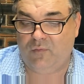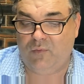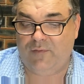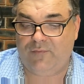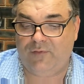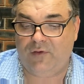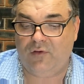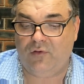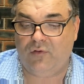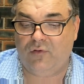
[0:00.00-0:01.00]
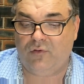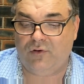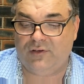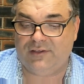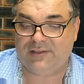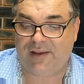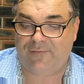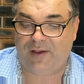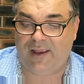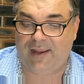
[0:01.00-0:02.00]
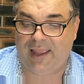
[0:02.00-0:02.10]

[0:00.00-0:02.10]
with your gorgeous sapphire